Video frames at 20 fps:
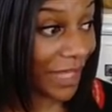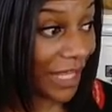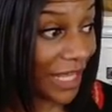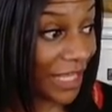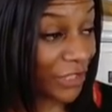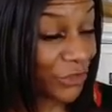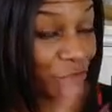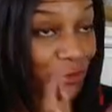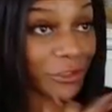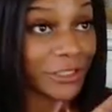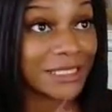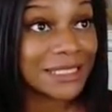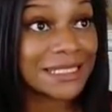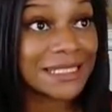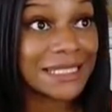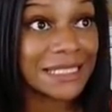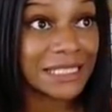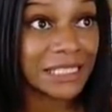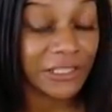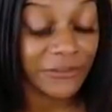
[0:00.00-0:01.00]

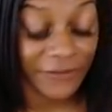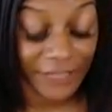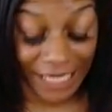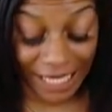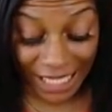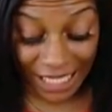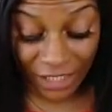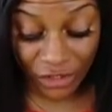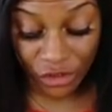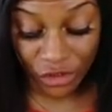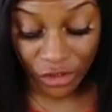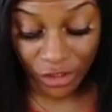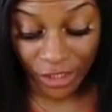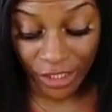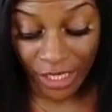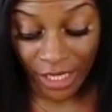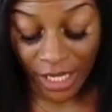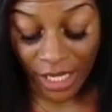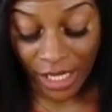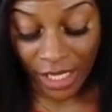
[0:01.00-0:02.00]
intricacies of nature